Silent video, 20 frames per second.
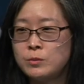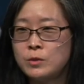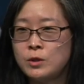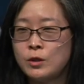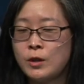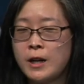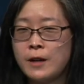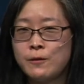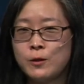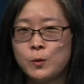you
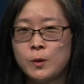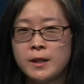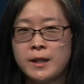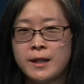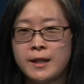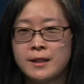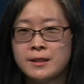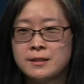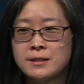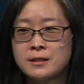know, everyone
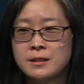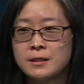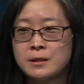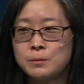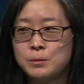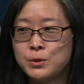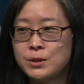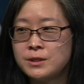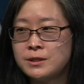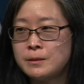has
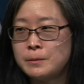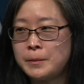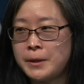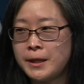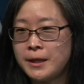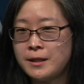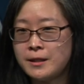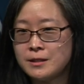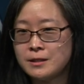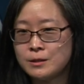implicit
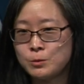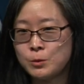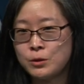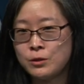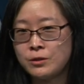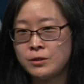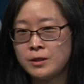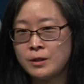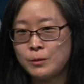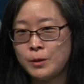bias,
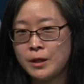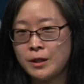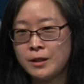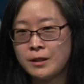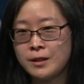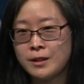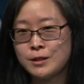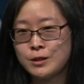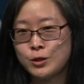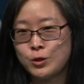whether they
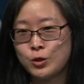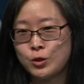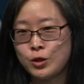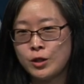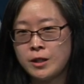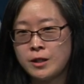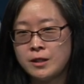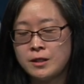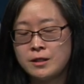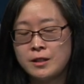recognize it or
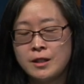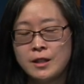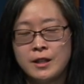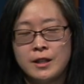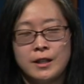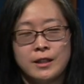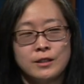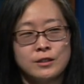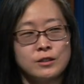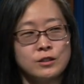not.
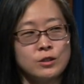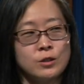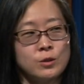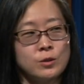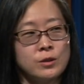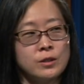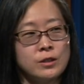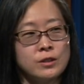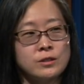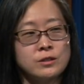And so
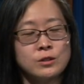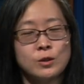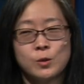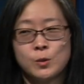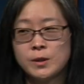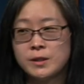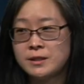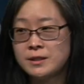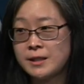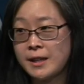there is
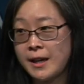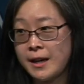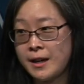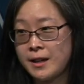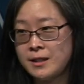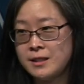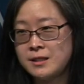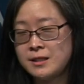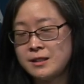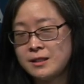always
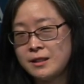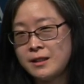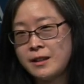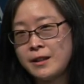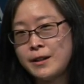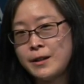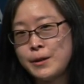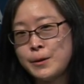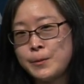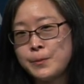that.
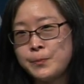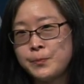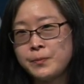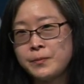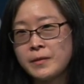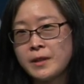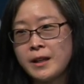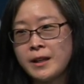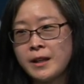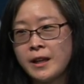And
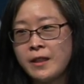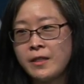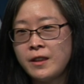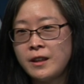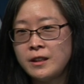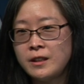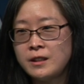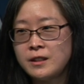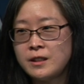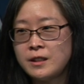I
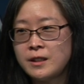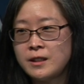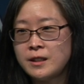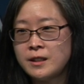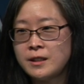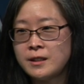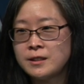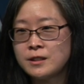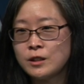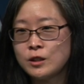think
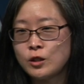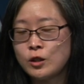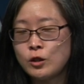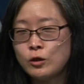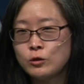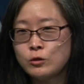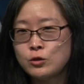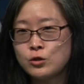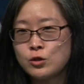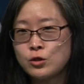as a
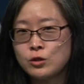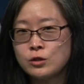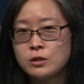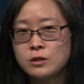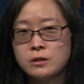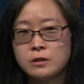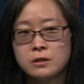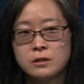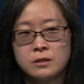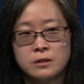
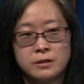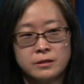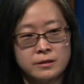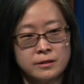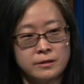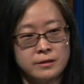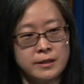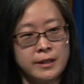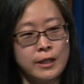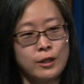cultural
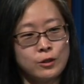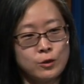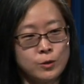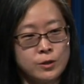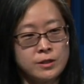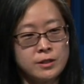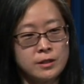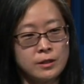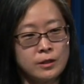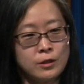
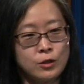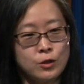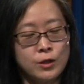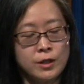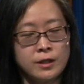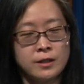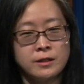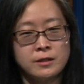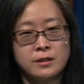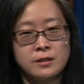characteristic,
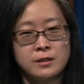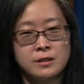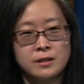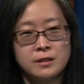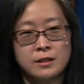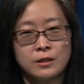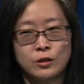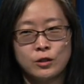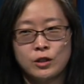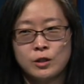Koreans
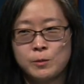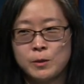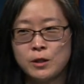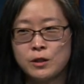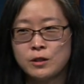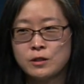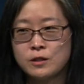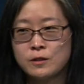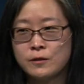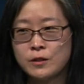and Korean
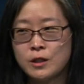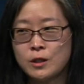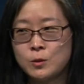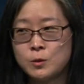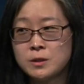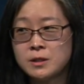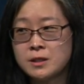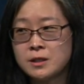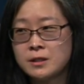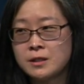Americans are very
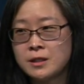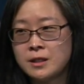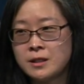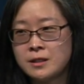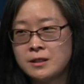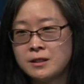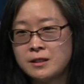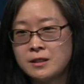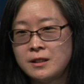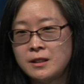
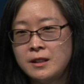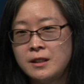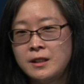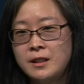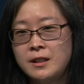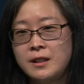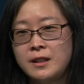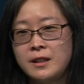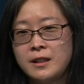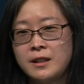resilient.
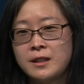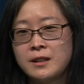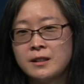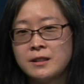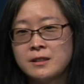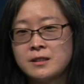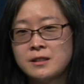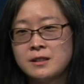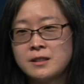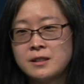
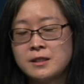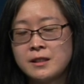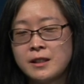And